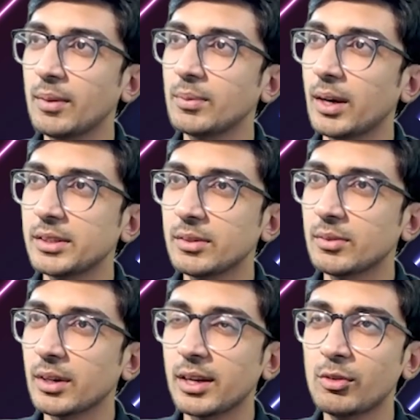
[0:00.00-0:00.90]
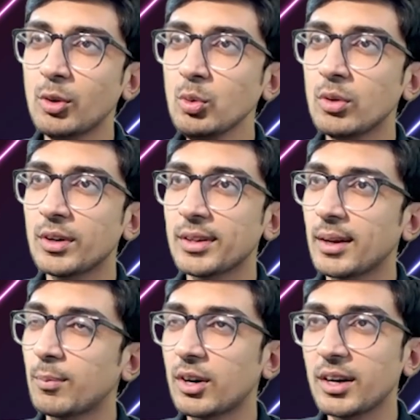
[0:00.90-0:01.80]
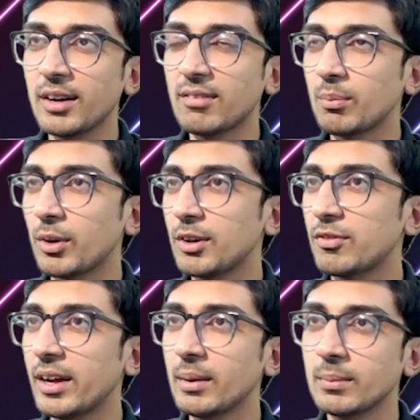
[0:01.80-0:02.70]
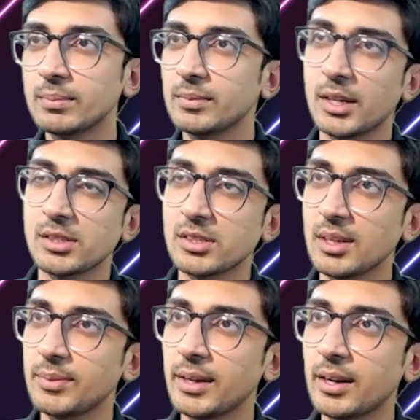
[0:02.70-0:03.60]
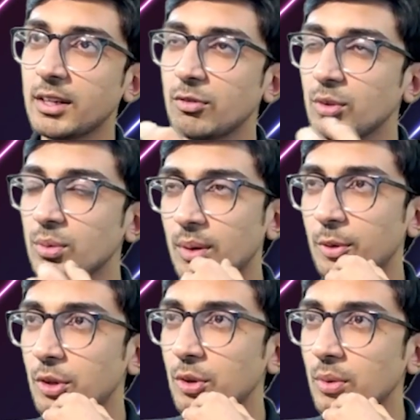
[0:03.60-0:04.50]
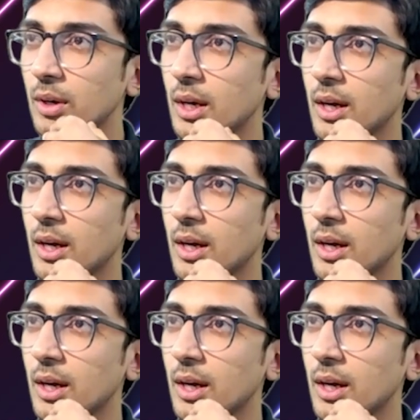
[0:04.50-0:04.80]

I think I gave 2 over there, bordering 1.5. That's the same thing I'd give you, about 2.